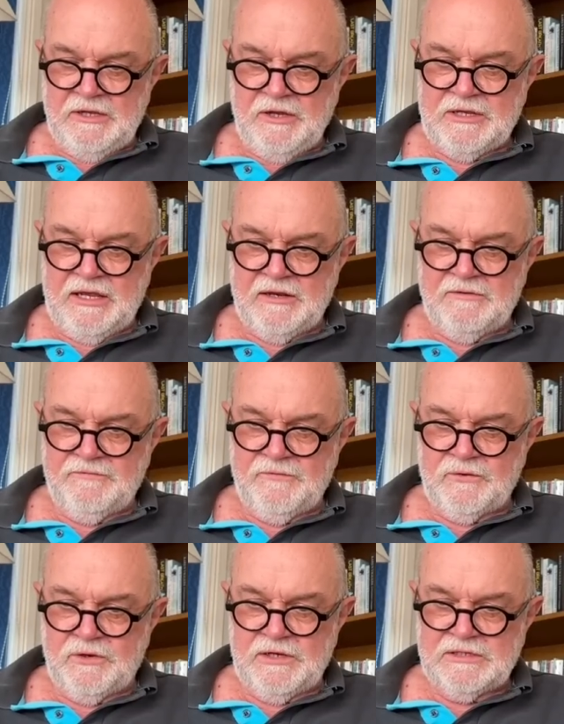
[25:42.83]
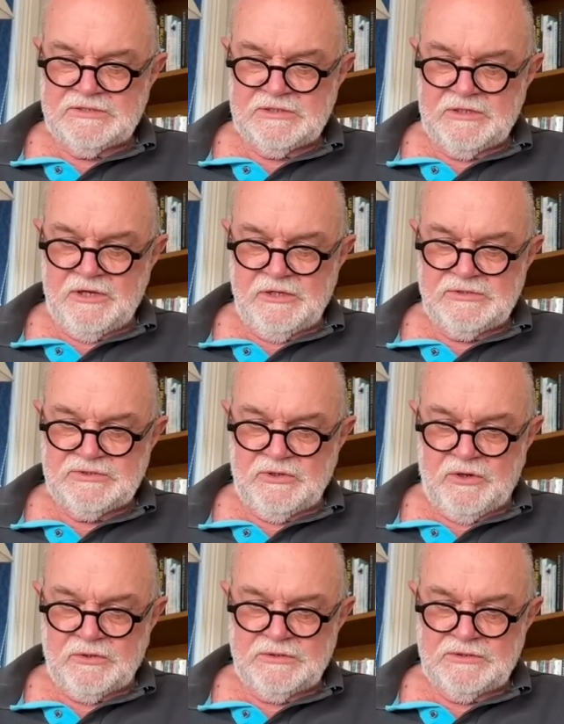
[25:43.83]
I cannot avoid, as it goes
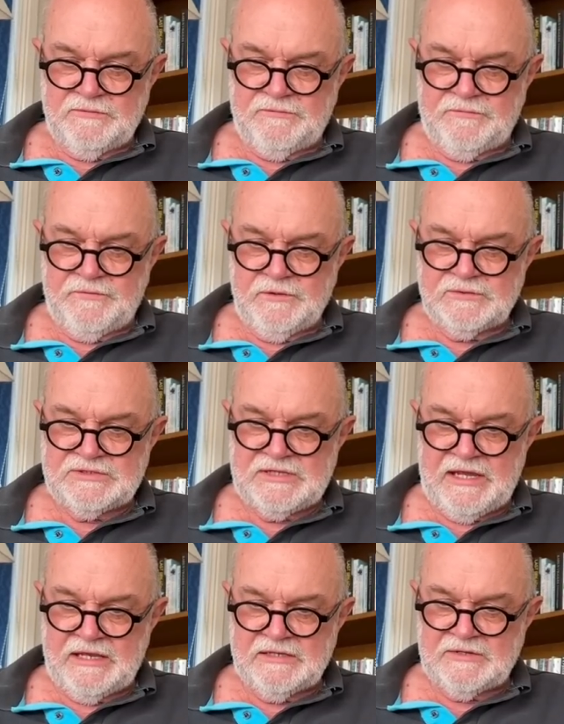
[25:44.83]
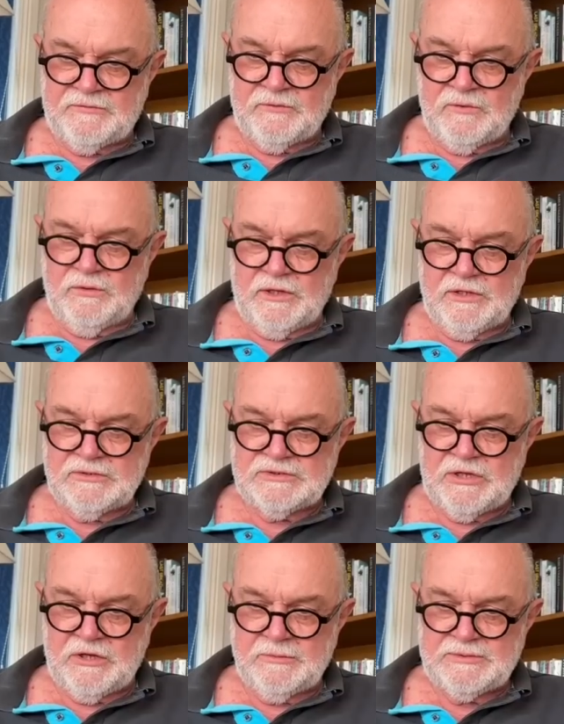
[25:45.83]
on, to feel sadness for all
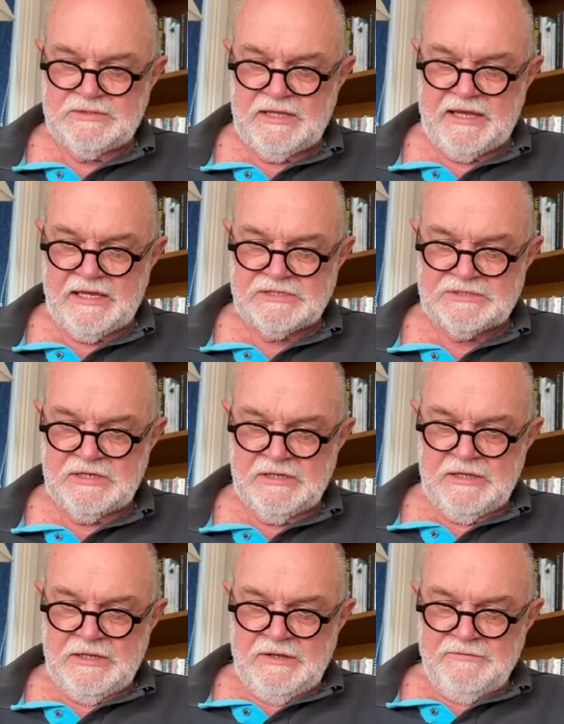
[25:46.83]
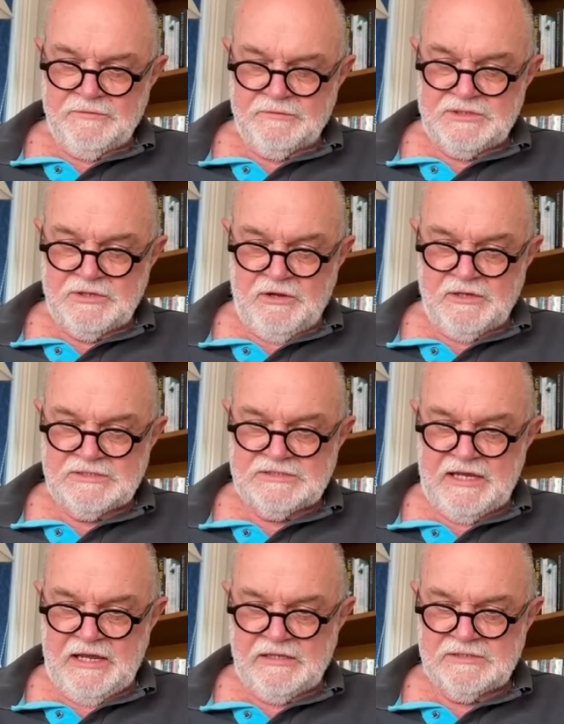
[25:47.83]
those hopes dashed for the retiring
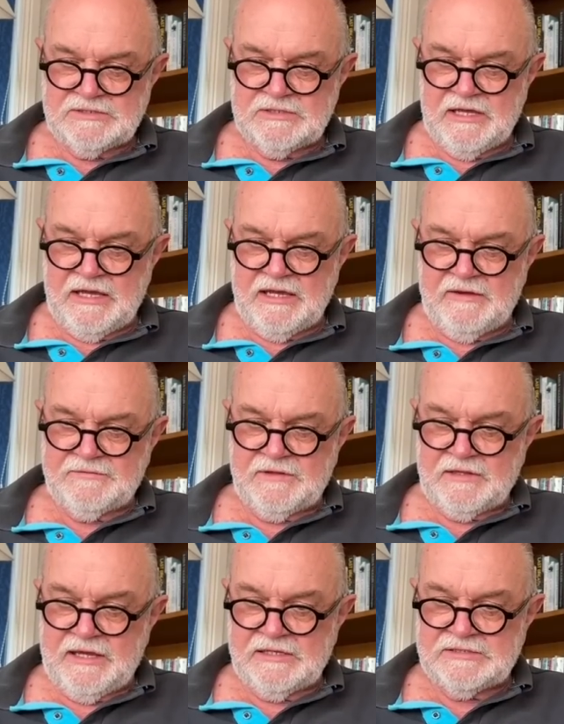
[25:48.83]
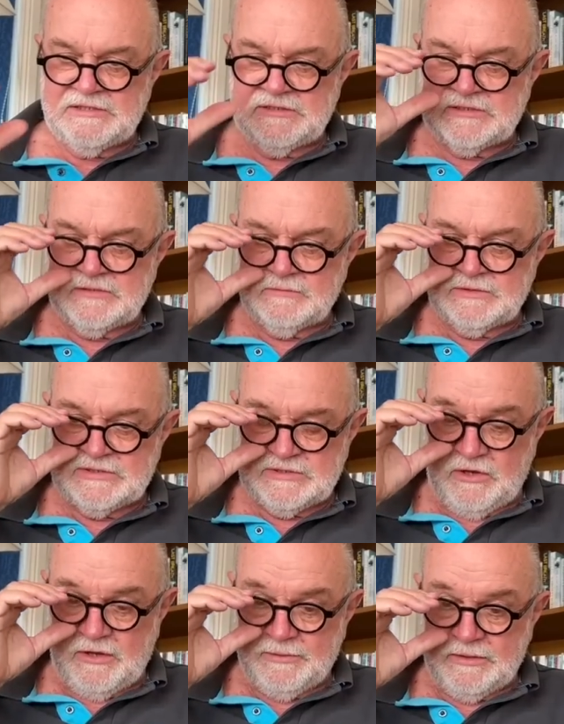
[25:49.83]
sailors. Today, after the latest incident with
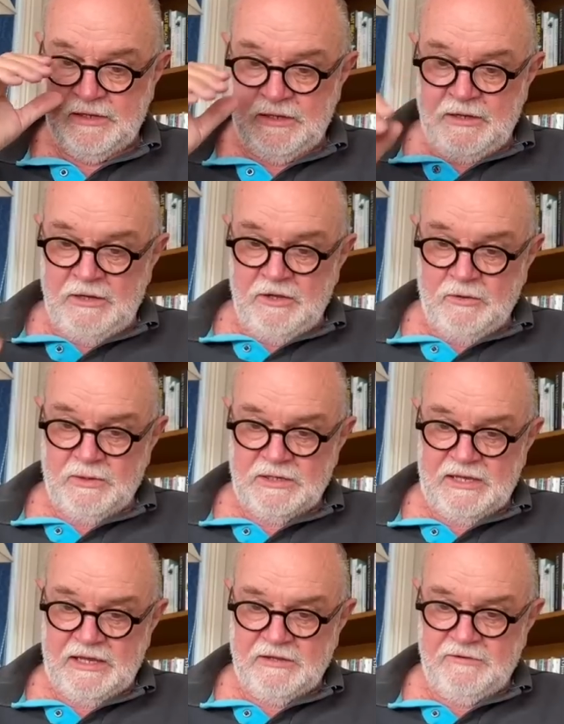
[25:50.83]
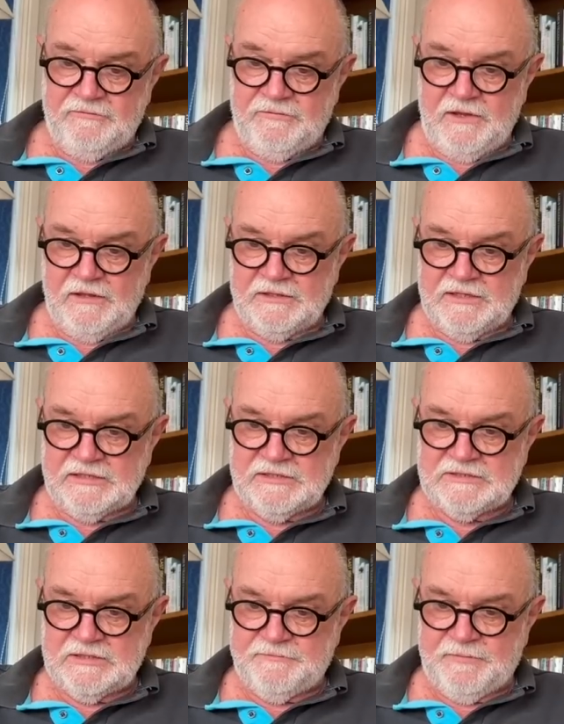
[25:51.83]
Simon, I wonder how you feel, and
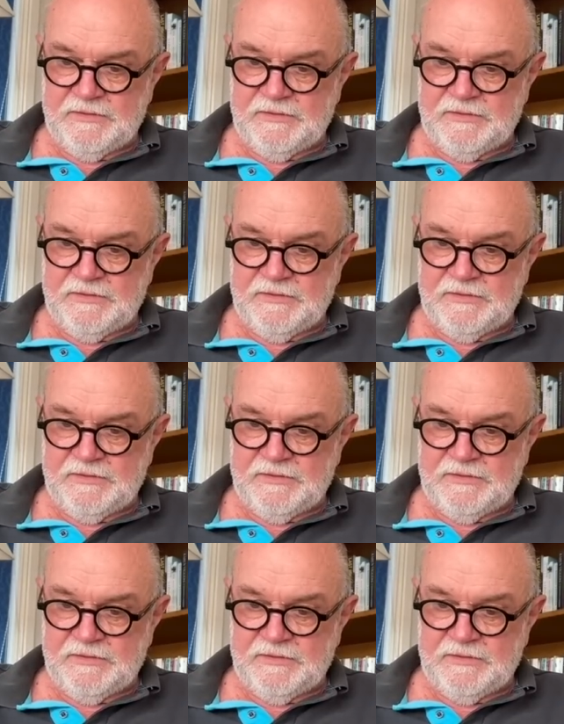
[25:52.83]
does